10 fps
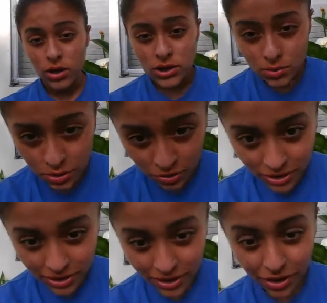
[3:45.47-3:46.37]
Is it
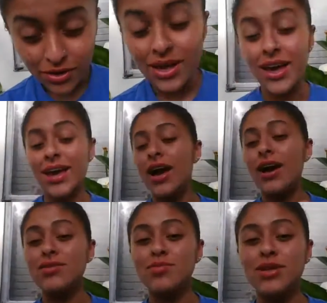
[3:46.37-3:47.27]
recording? Okay, I
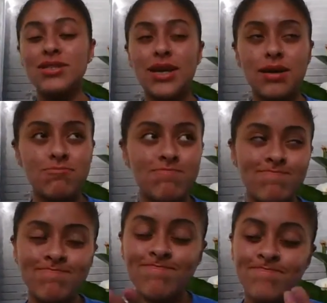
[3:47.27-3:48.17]
was about to say...
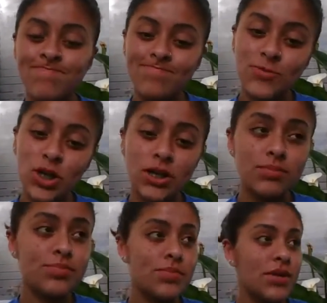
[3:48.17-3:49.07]
You
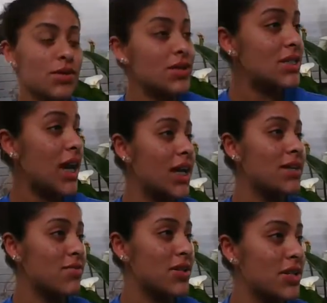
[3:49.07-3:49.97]
want to say hi
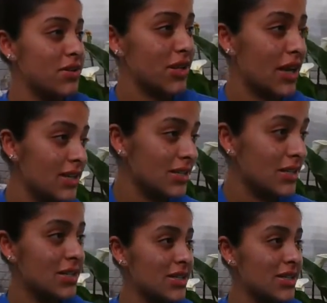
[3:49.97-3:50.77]
to the video again?